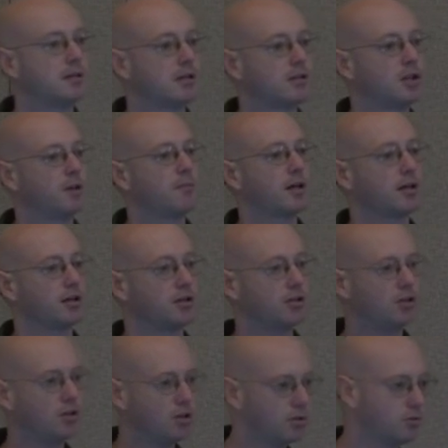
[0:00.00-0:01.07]
is going to make a
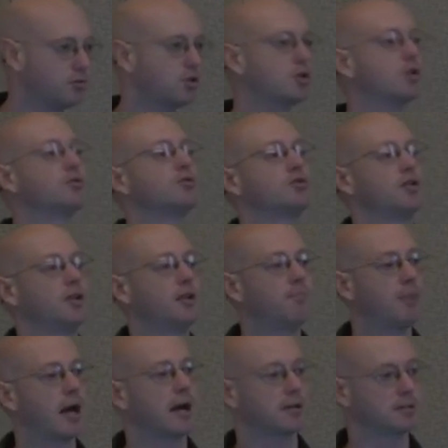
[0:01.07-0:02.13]
huge, huge
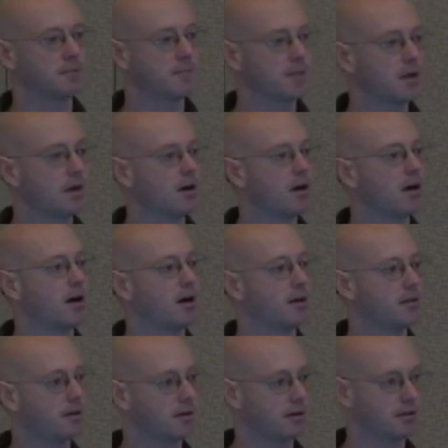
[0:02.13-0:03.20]
impact
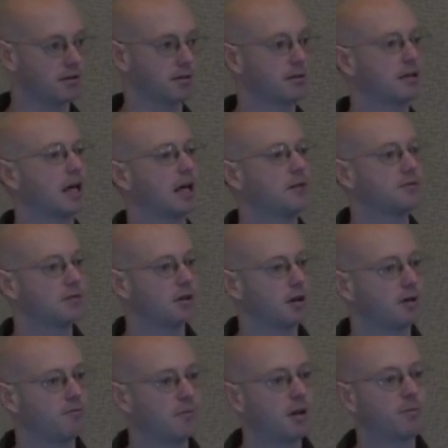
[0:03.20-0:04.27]
on the lives
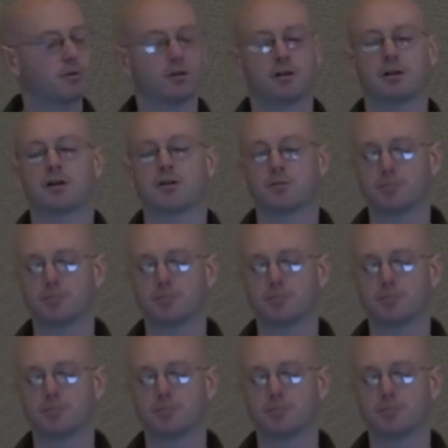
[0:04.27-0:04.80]
of people in other